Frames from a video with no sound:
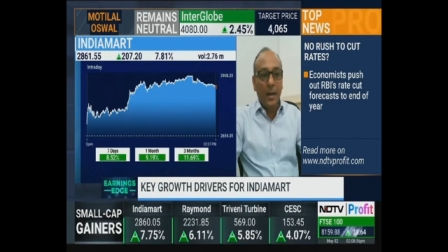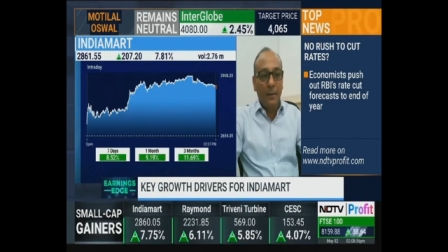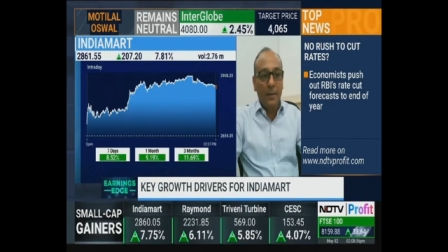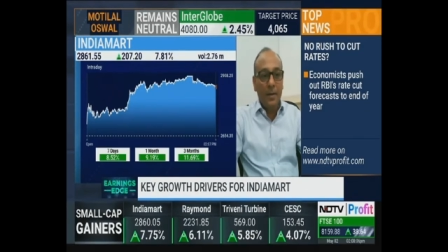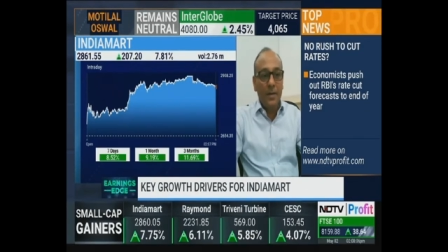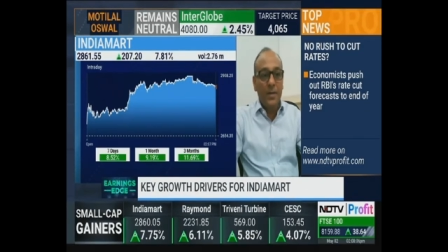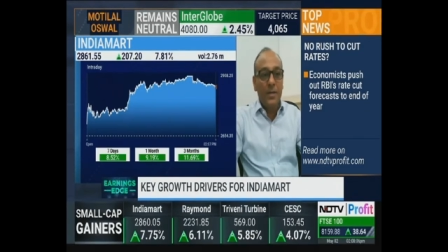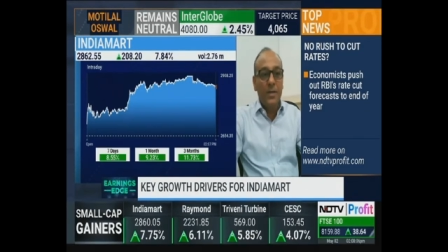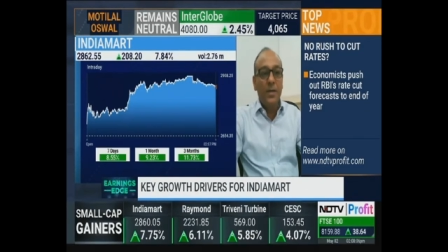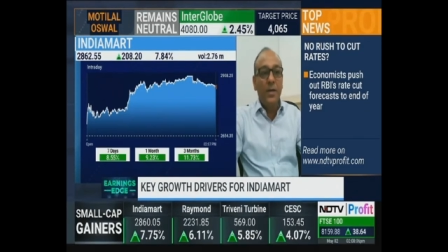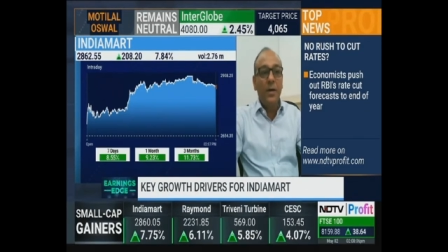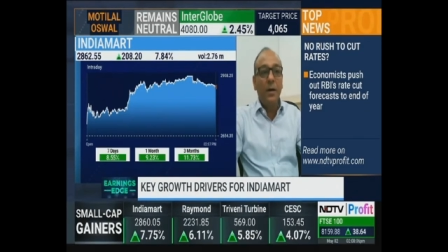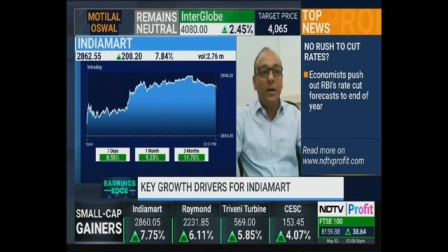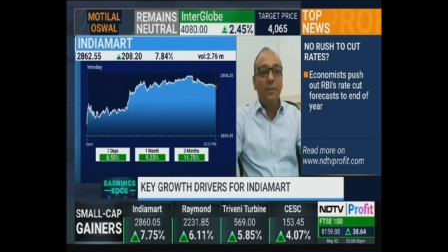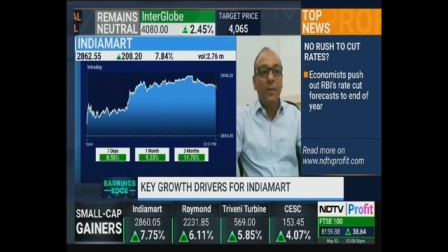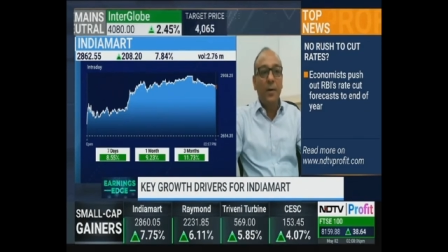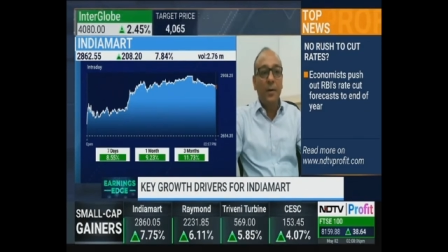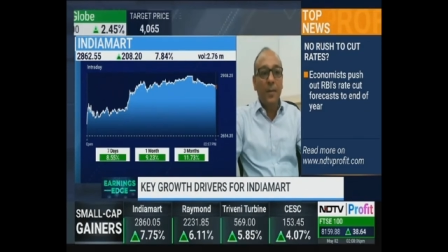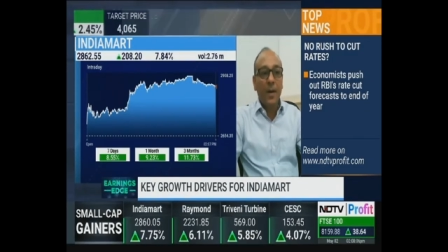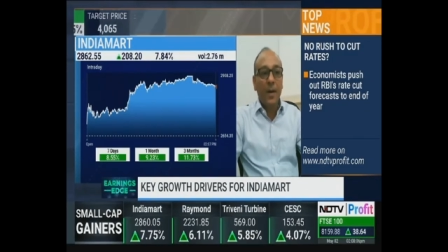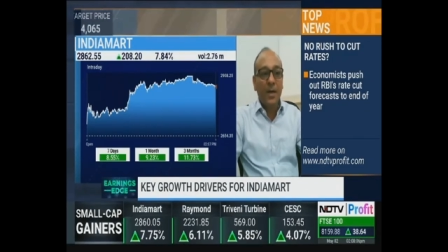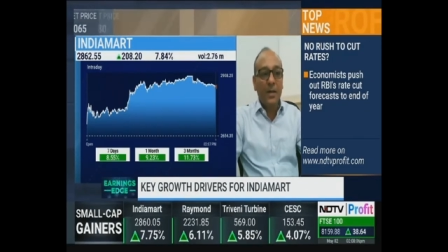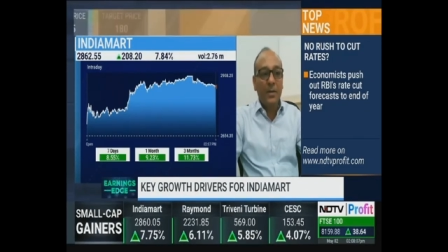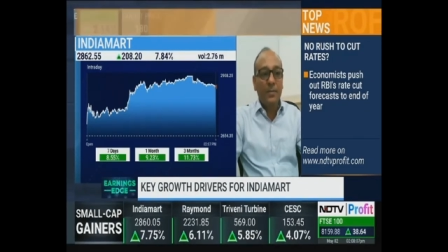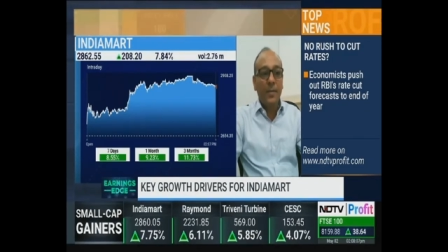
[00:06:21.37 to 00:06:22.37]
relevancy
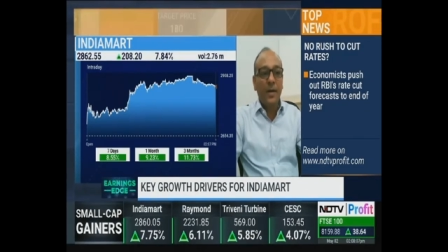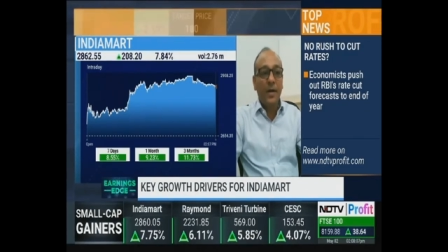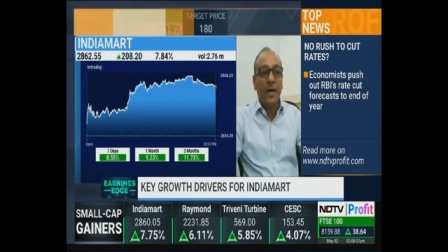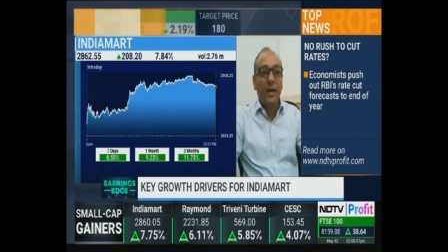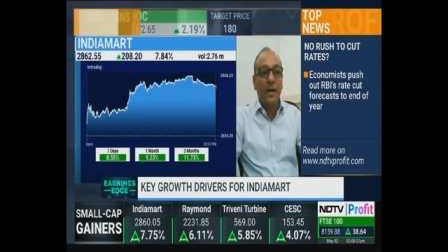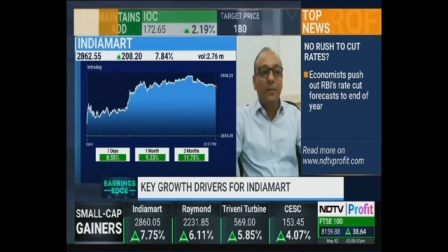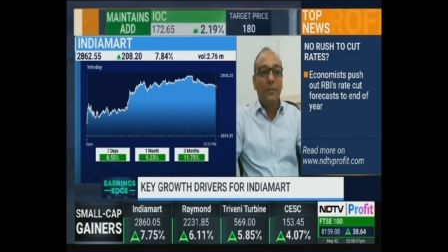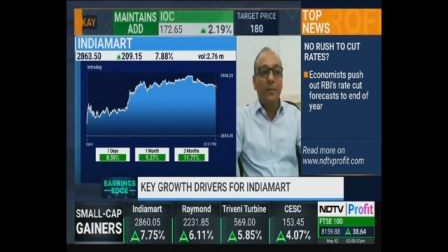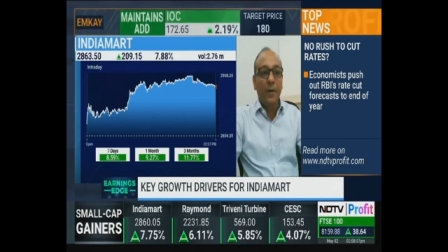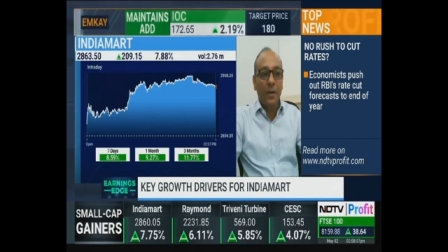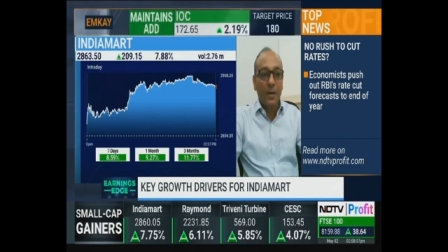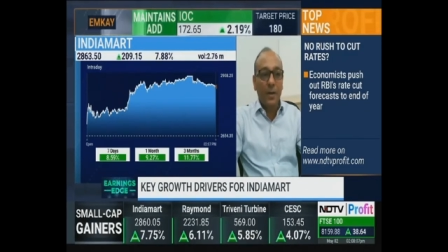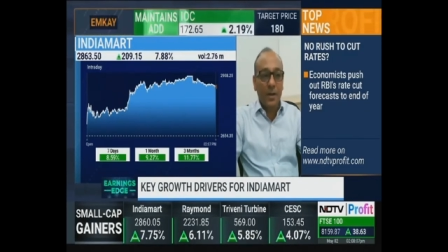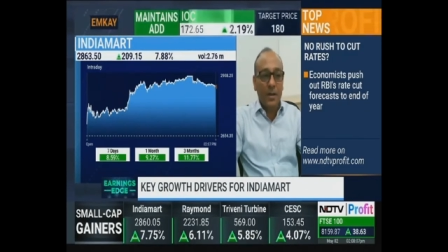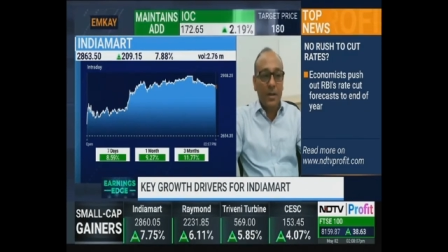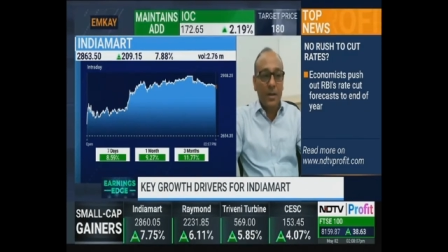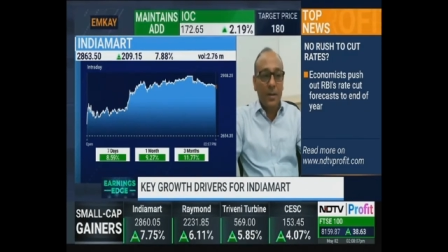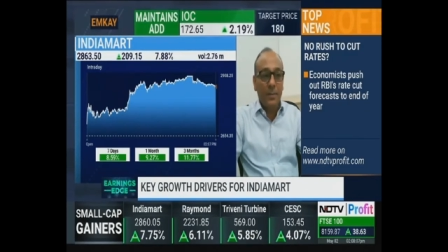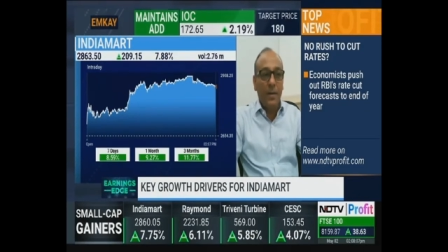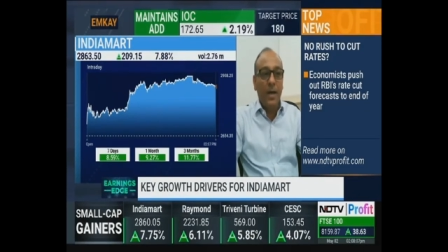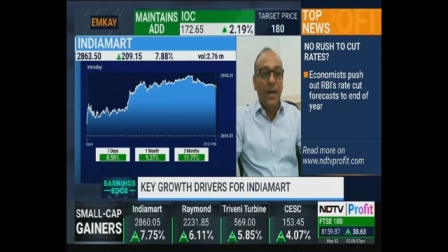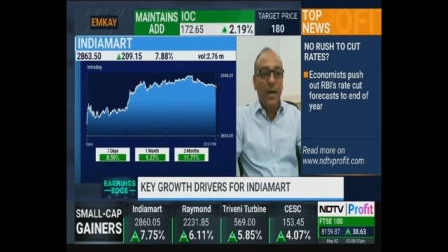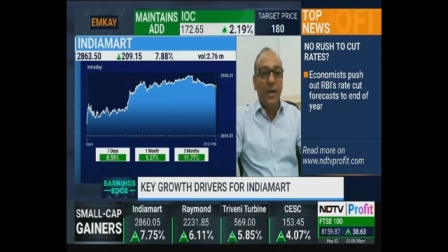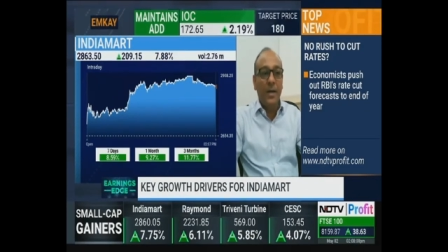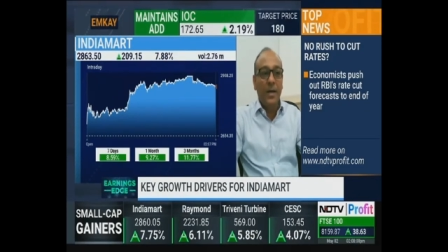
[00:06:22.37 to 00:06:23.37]
of the matchmaking for
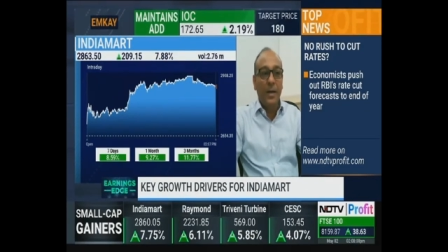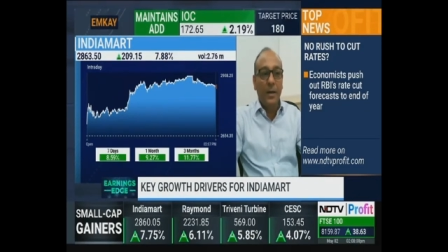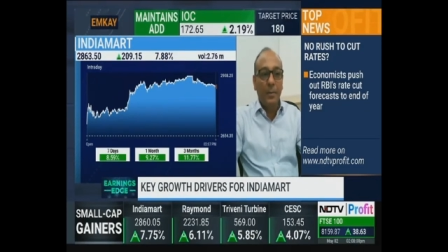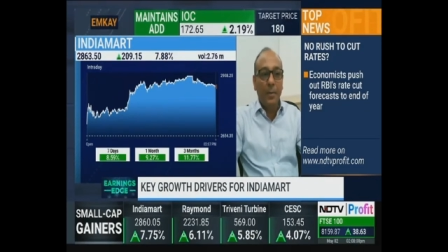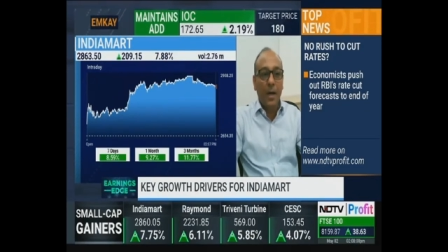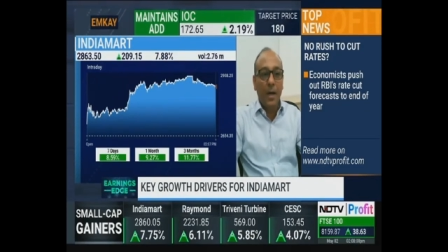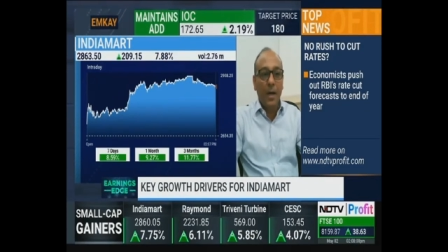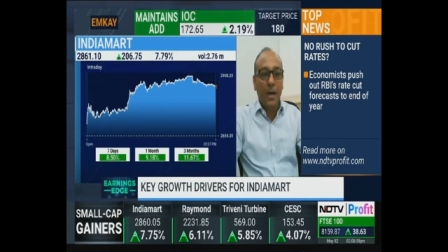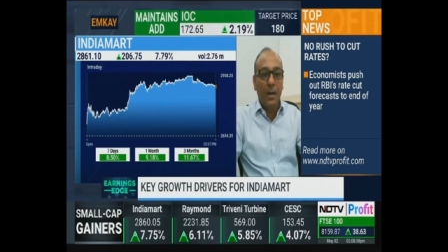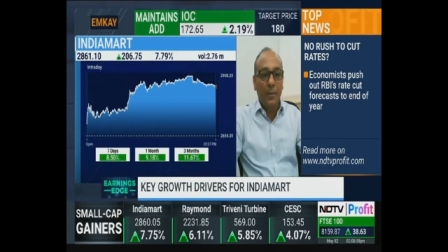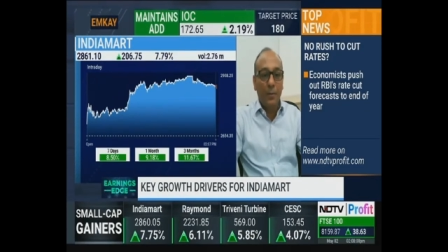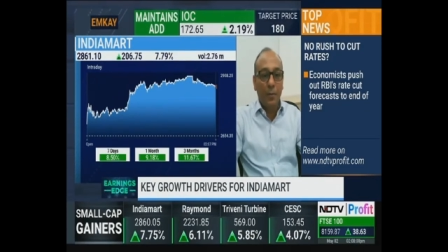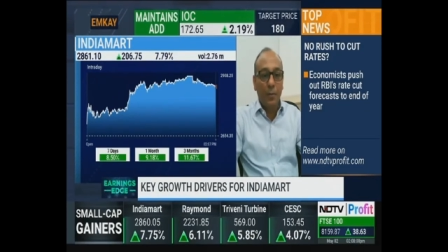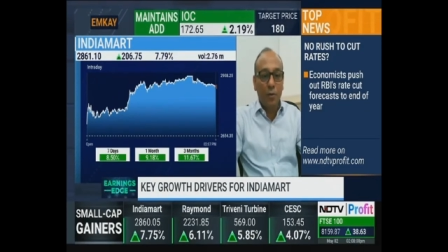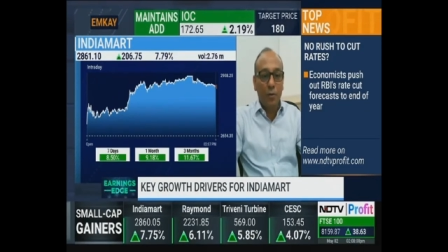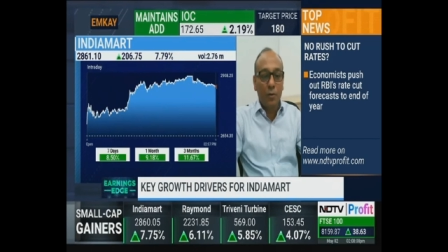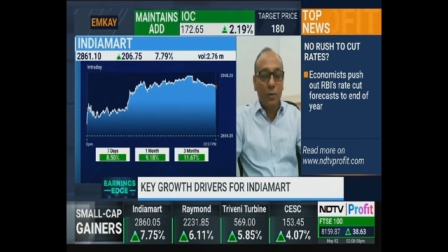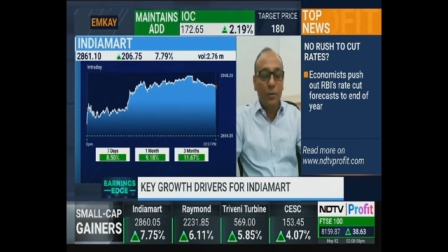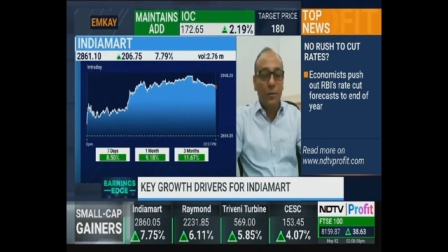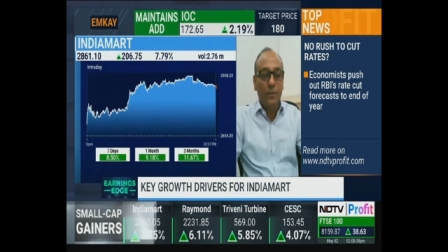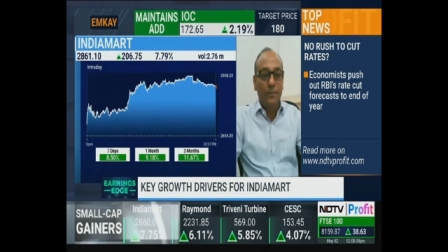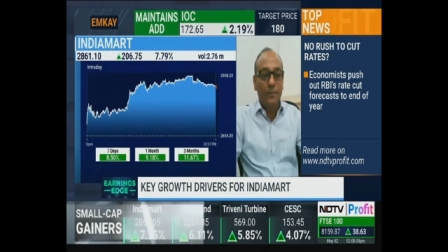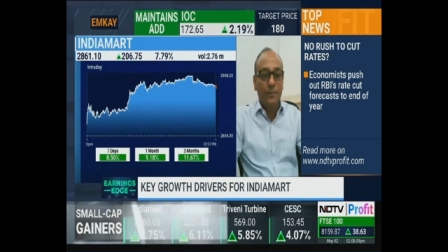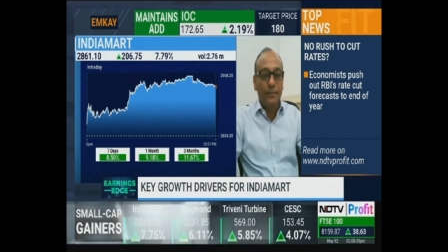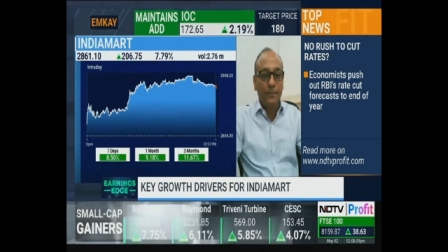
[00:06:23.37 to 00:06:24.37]
the supplier and buyer
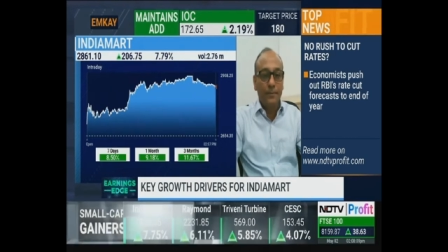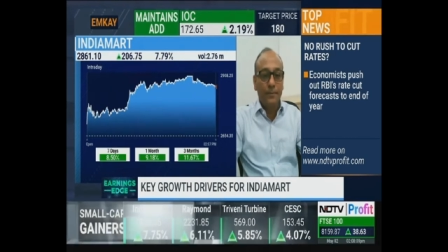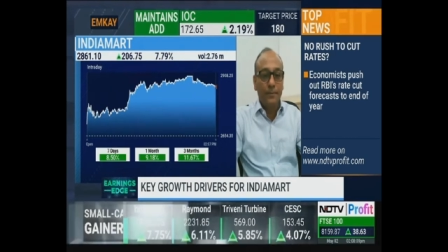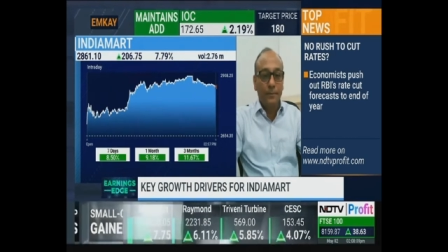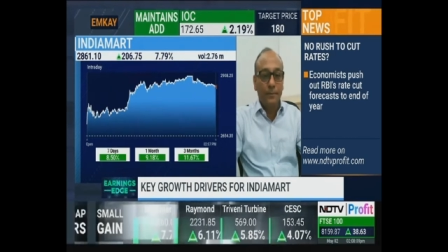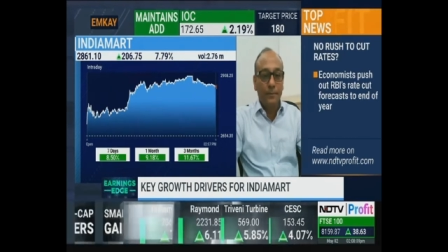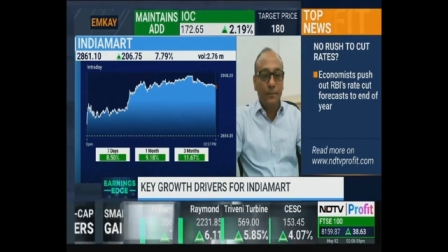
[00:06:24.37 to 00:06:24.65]
both.